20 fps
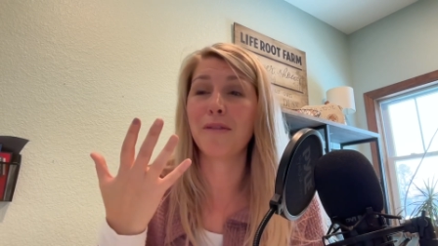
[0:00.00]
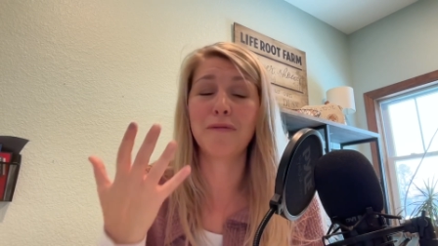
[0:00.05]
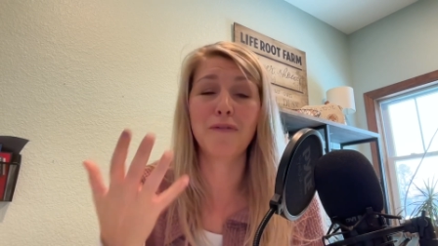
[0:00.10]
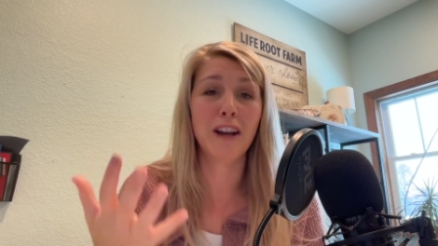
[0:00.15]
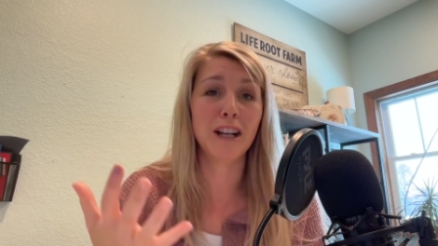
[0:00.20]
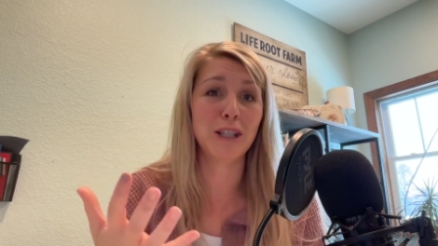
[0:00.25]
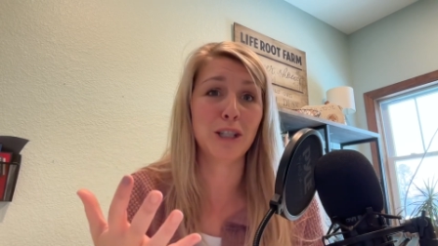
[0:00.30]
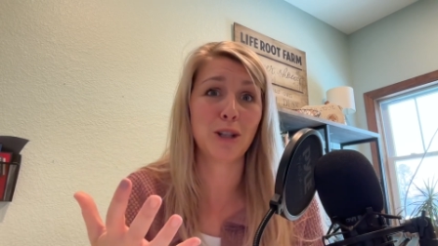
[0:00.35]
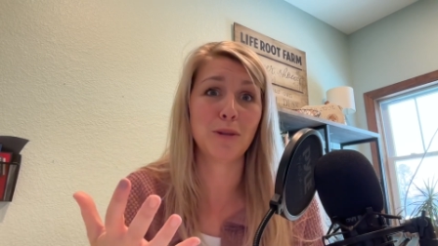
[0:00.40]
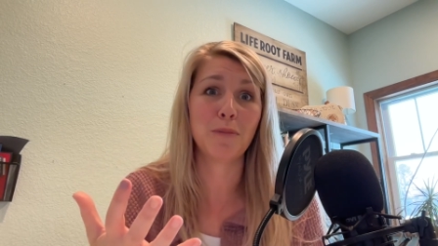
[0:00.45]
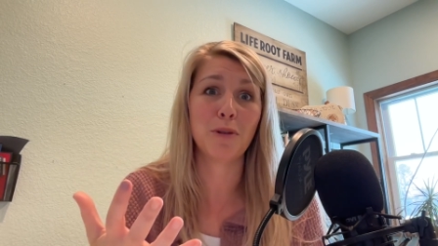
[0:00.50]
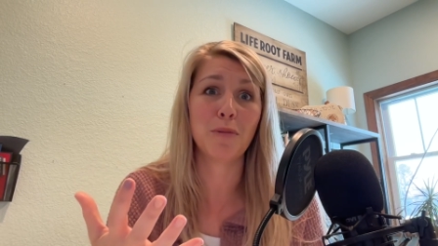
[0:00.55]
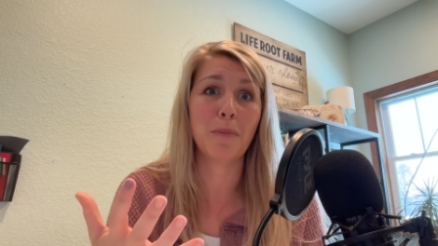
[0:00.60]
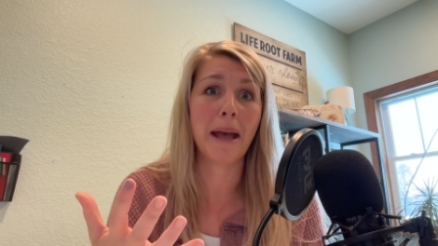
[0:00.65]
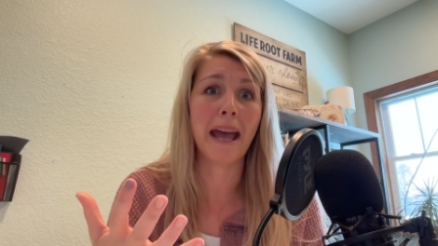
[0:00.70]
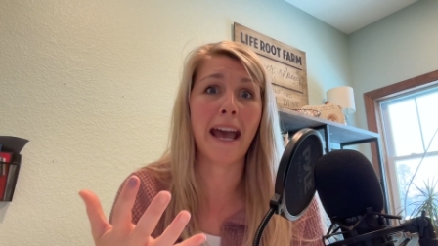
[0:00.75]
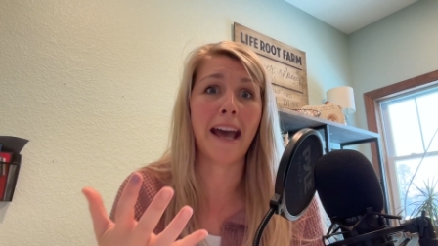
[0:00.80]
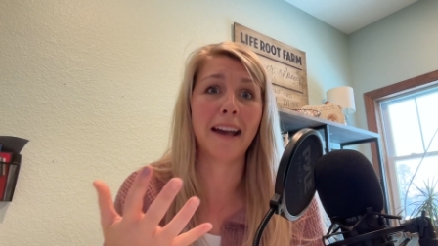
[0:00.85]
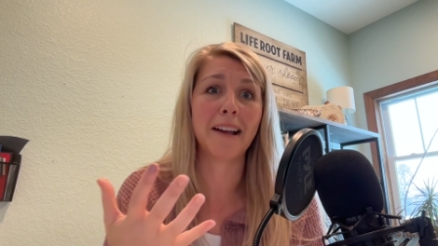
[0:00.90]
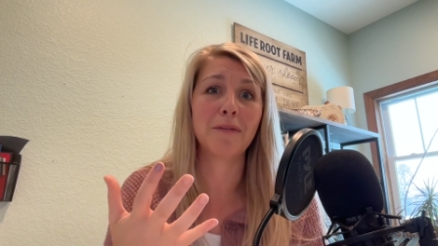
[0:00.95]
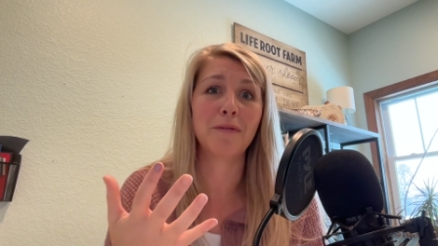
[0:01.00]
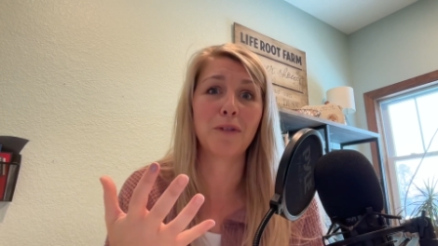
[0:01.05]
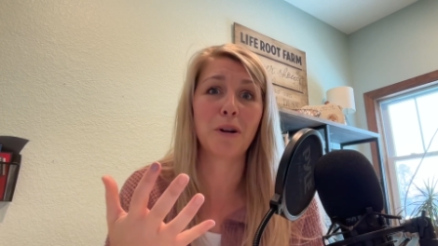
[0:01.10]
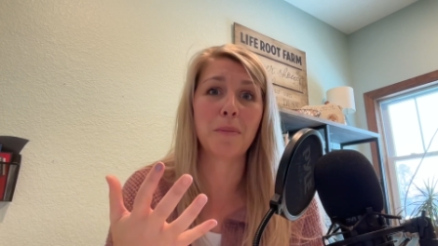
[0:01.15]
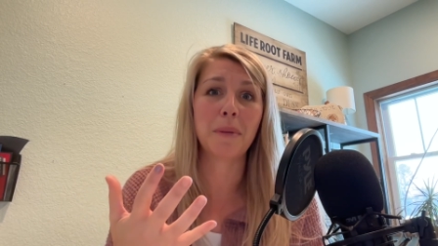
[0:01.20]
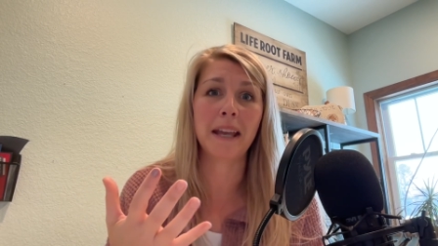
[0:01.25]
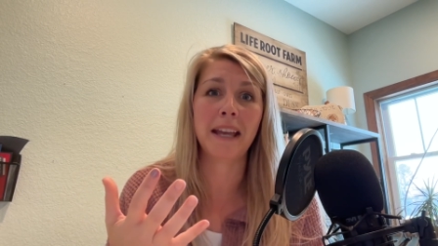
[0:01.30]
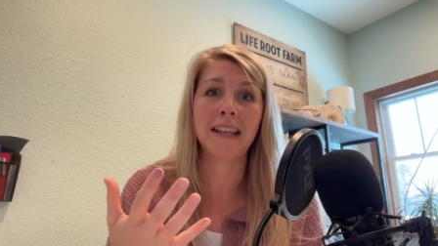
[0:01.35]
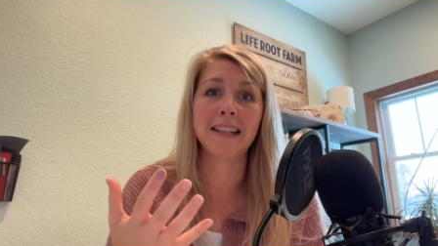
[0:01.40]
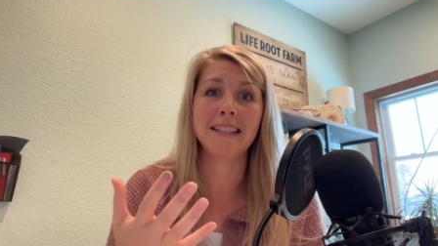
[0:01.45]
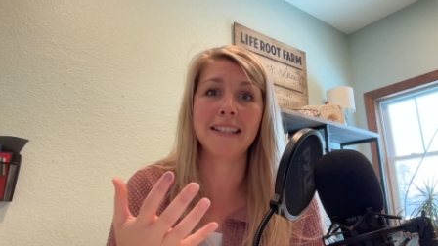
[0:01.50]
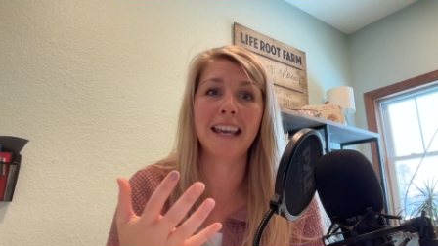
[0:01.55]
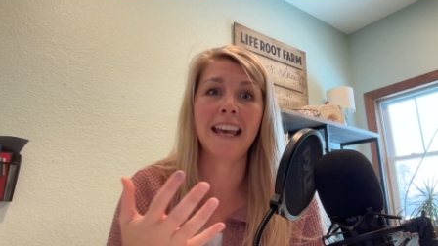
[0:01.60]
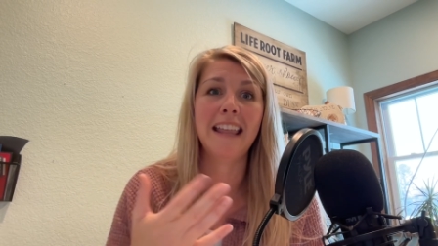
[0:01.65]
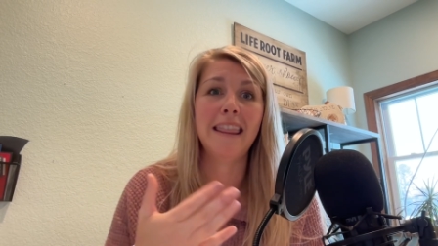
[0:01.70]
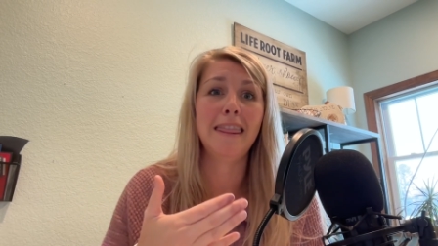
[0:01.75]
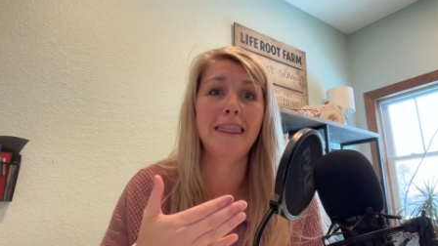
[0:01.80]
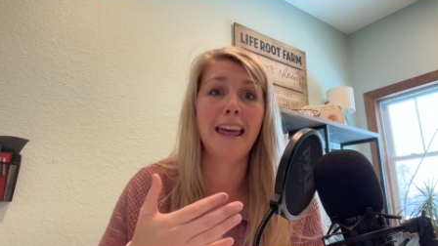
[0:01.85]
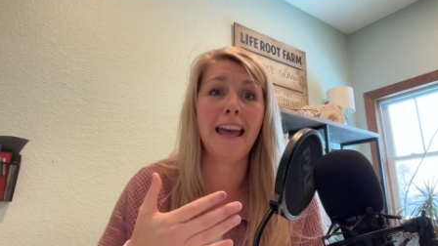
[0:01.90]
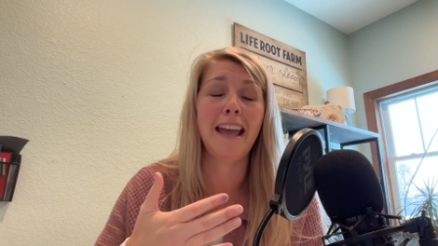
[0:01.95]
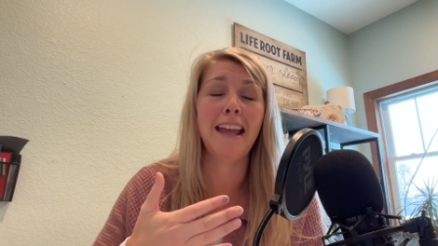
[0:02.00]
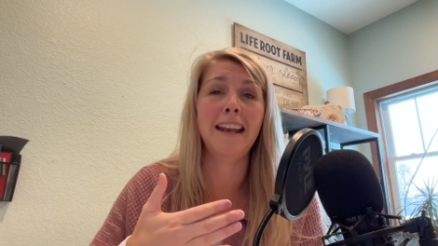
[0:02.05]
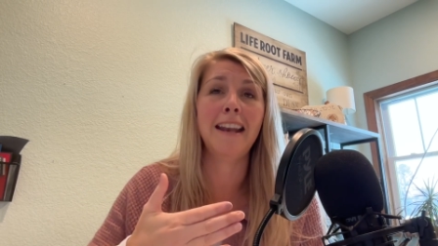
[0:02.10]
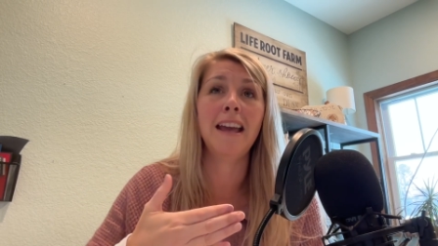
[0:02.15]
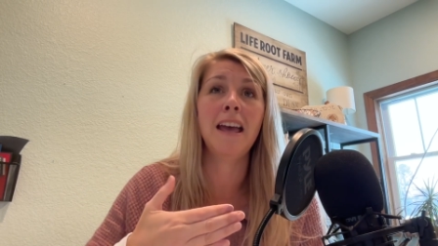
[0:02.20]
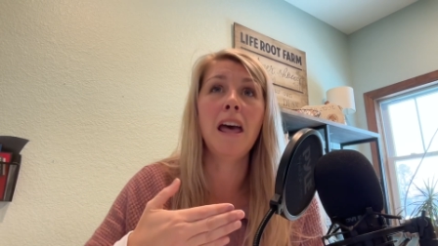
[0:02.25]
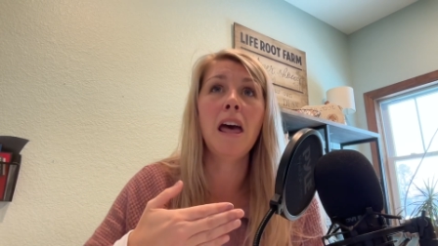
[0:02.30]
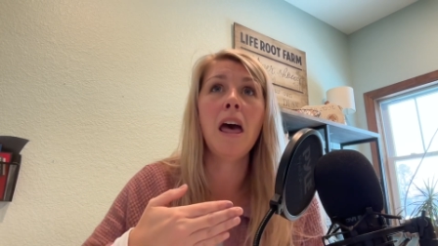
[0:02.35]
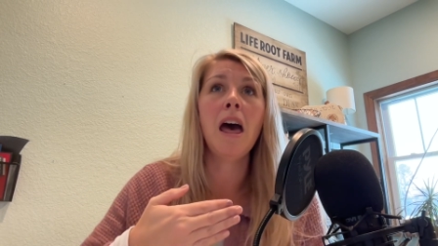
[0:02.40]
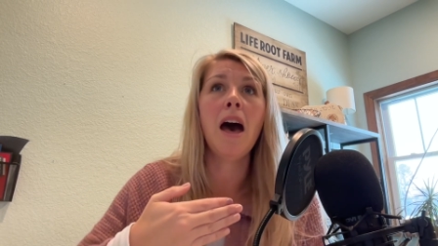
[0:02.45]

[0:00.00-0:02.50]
vegetable back from it, and then